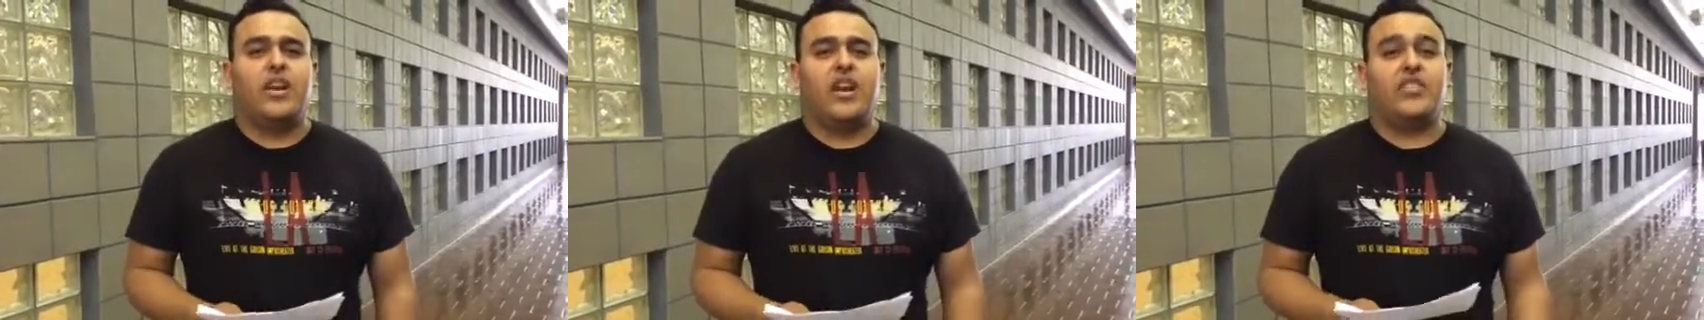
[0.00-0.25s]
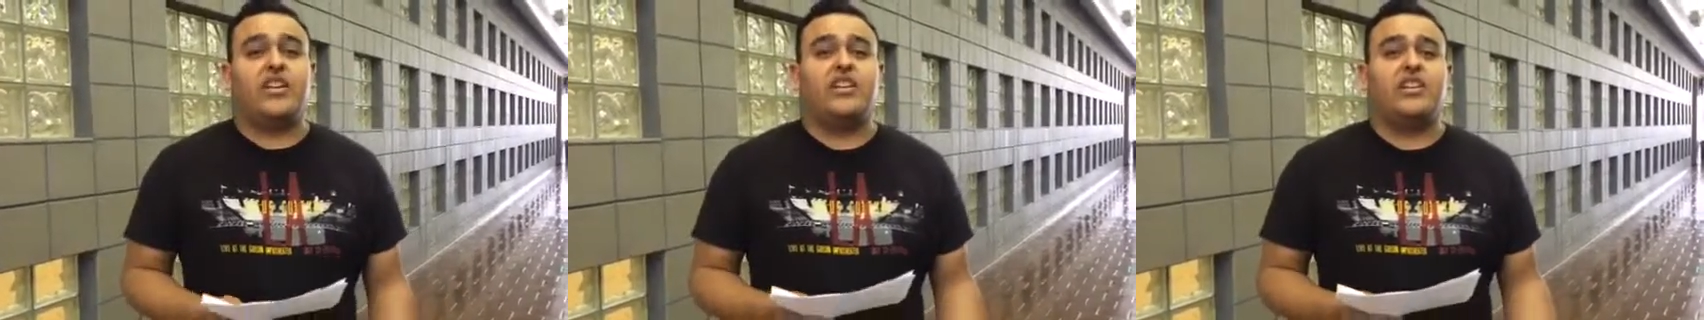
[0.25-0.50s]

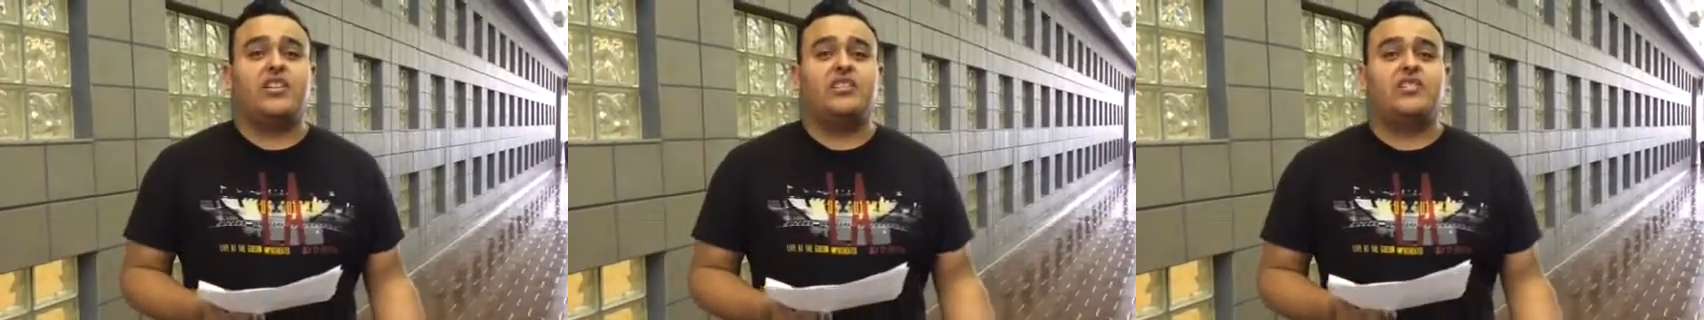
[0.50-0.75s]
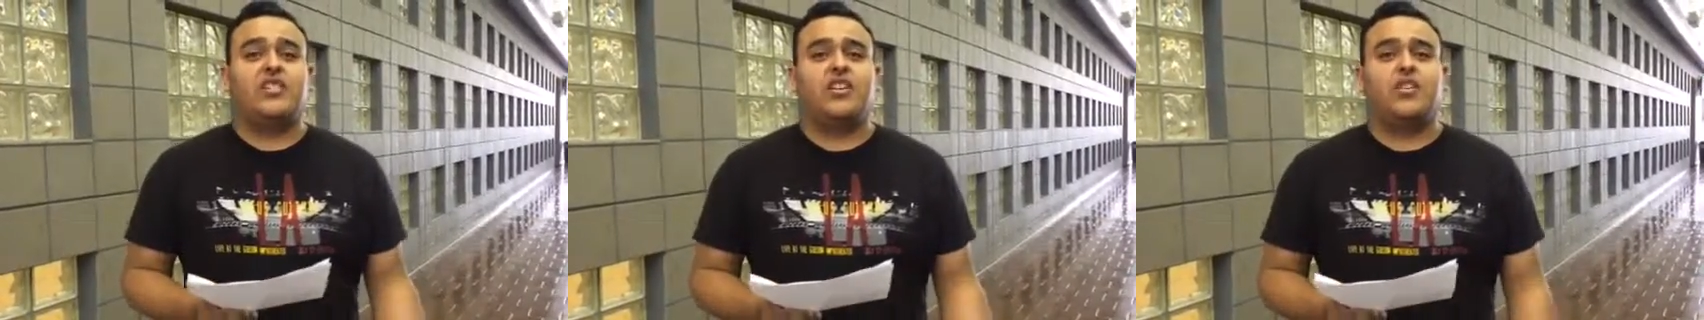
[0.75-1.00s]
I think
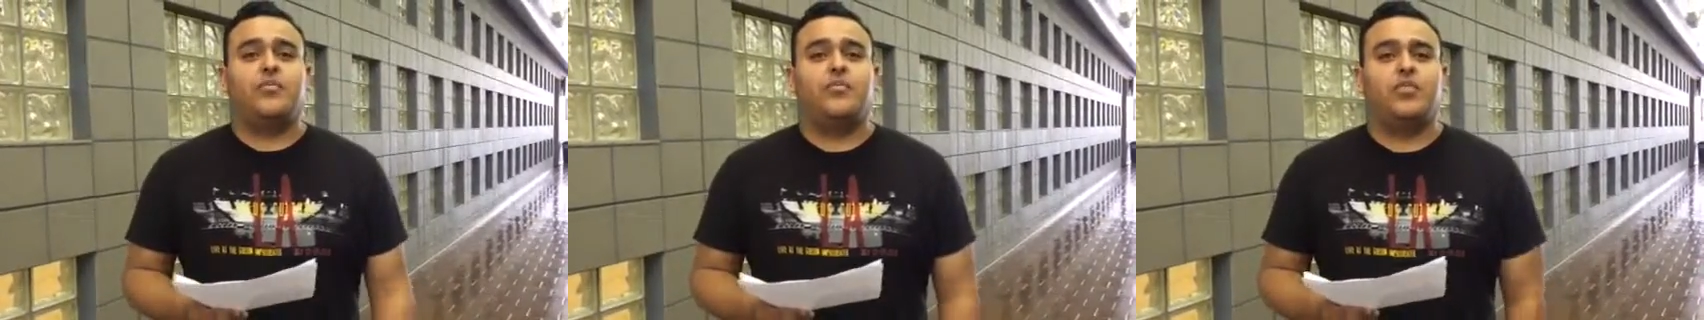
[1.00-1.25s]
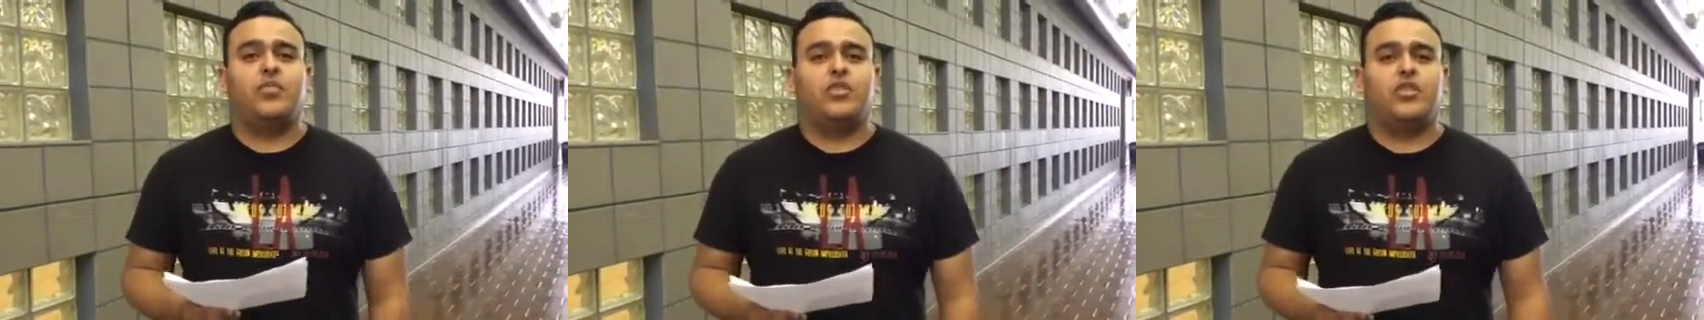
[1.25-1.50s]
because
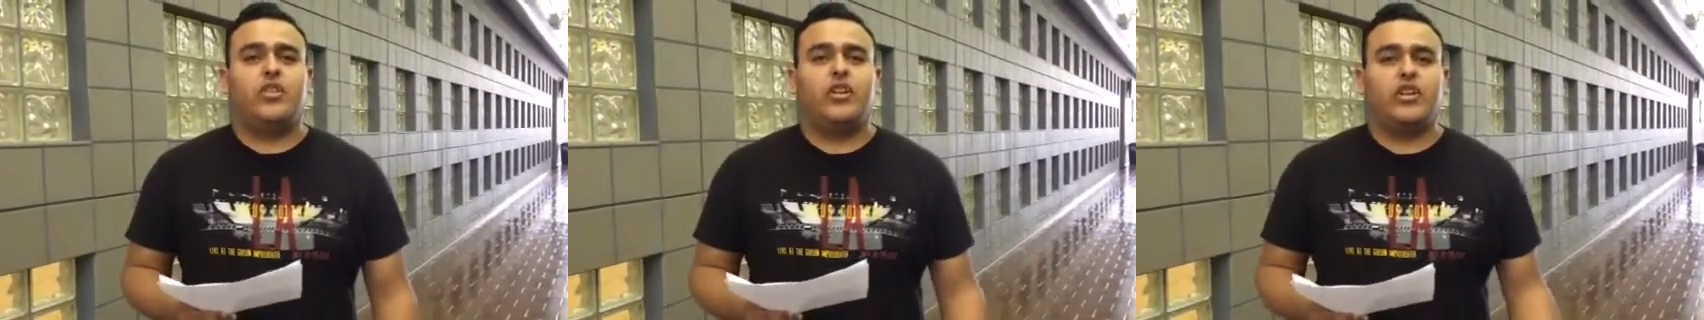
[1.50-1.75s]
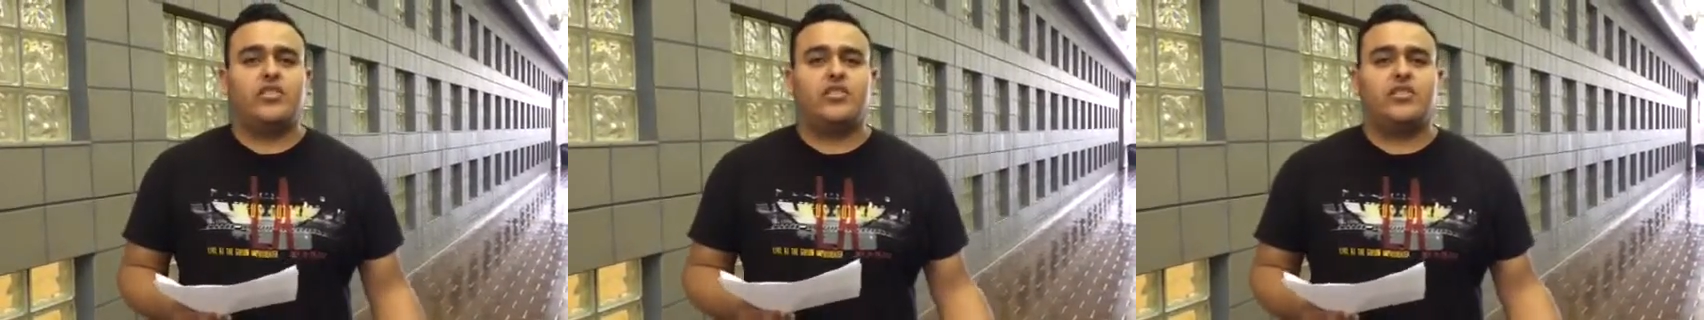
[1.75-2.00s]

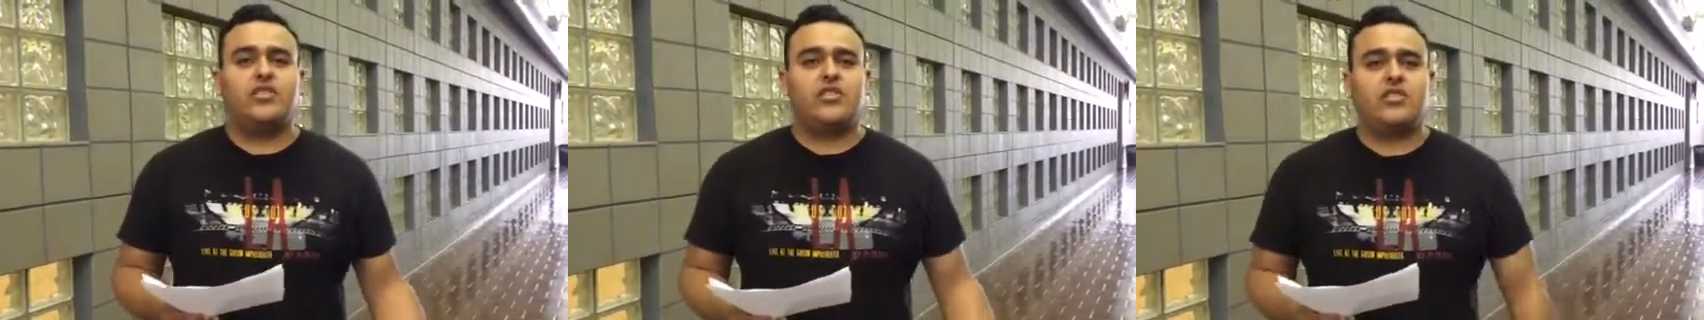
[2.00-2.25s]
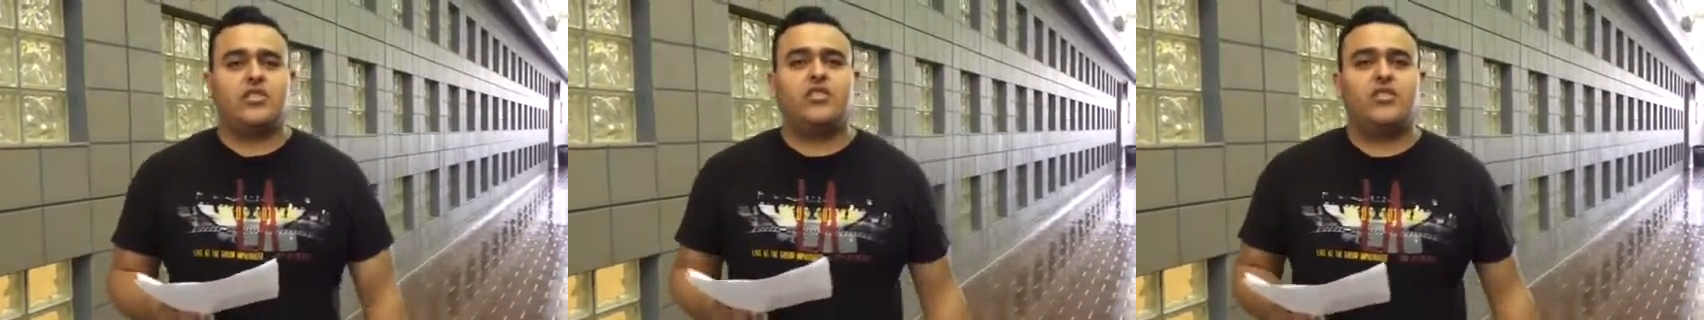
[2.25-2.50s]

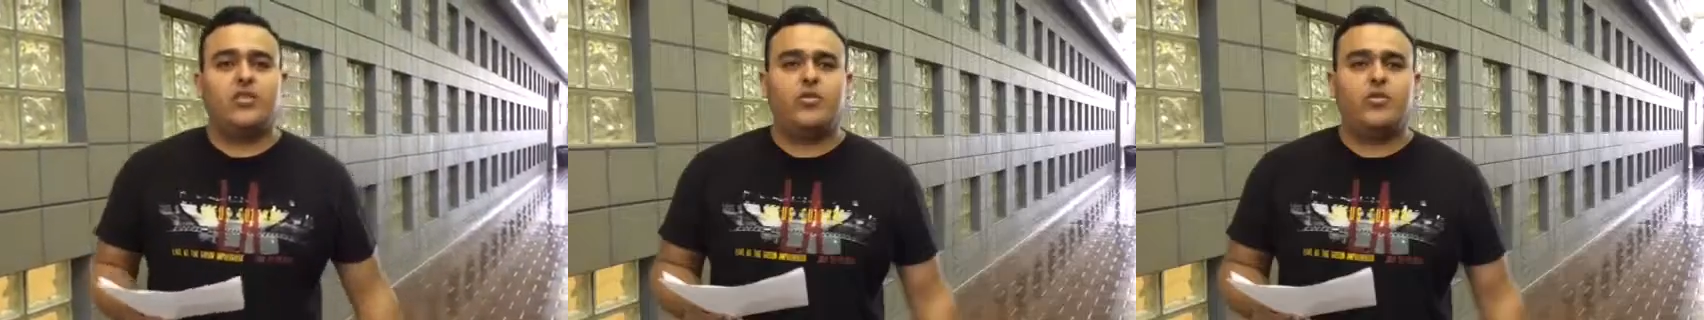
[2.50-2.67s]
it's